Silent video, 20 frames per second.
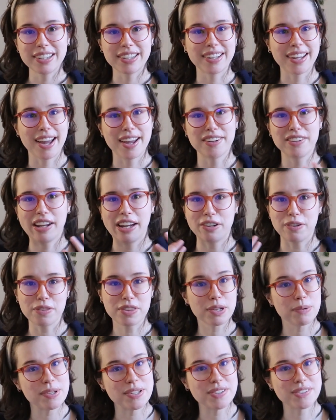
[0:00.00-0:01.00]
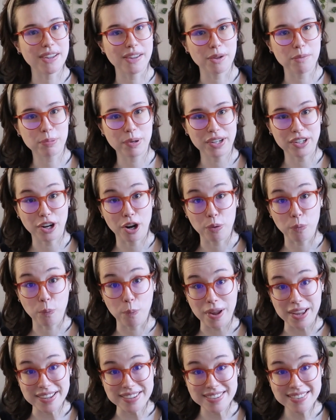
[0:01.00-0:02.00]
Again, I don't think we celebrate our
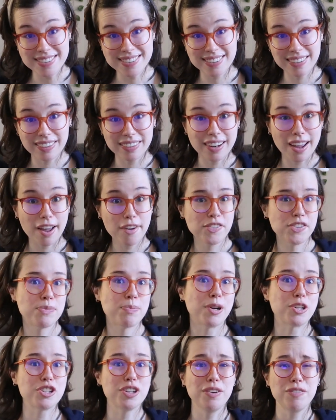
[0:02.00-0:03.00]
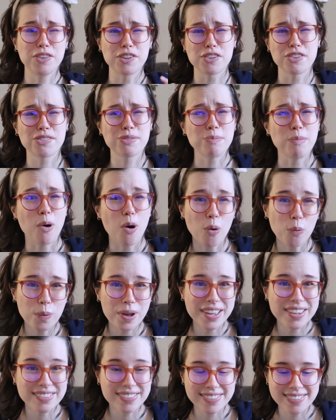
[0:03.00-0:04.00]
wins enough, especially if they're small
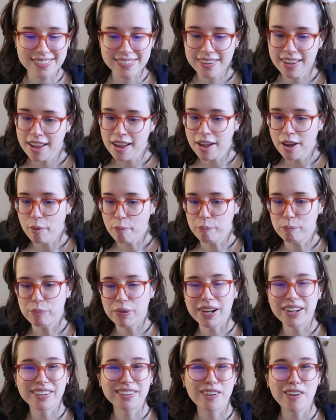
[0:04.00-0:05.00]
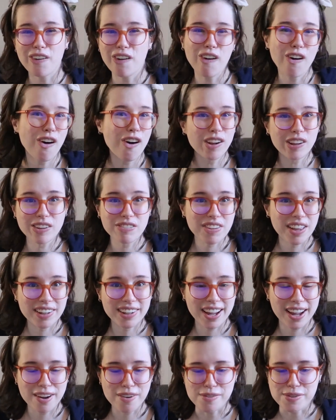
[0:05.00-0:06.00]
wins, but all of
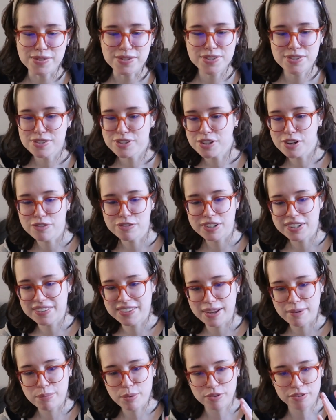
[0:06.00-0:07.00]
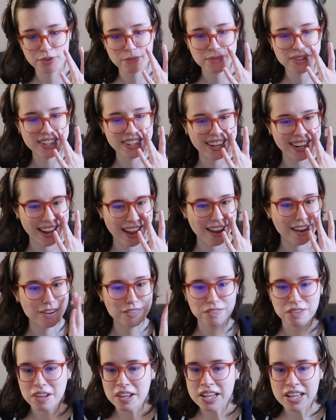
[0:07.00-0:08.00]
that counts. So for example, for me, I
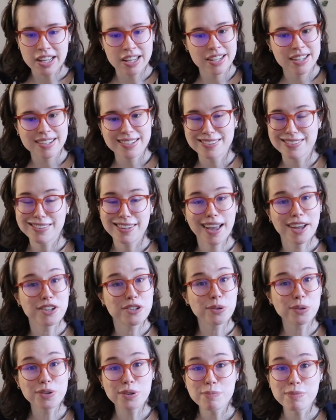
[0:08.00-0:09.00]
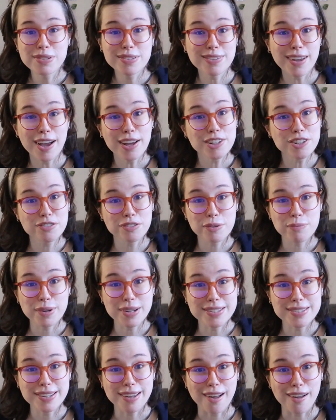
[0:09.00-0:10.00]
have scheduled a massage for
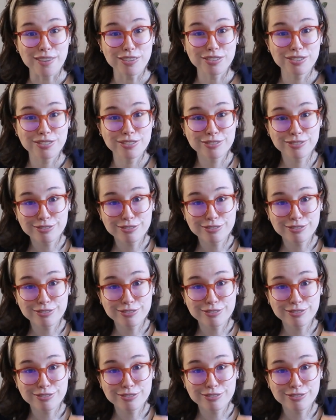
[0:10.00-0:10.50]
myself.